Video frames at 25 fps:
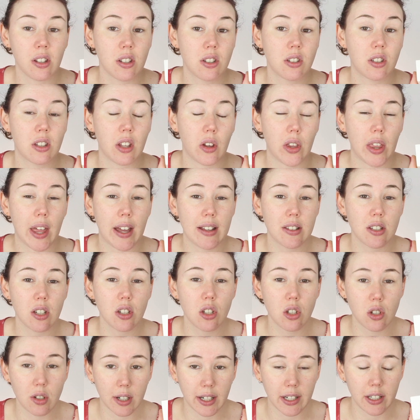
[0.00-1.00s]
so that's
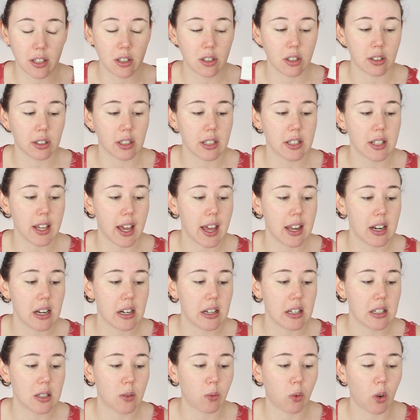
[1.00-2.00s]
Australian dollars, and
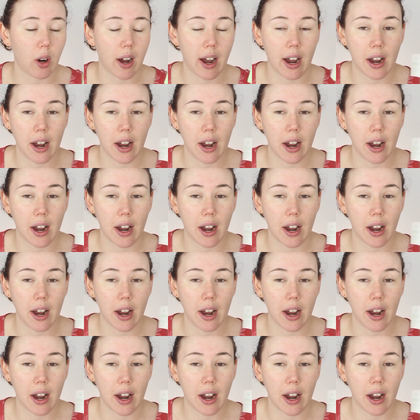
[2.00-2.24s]
it is for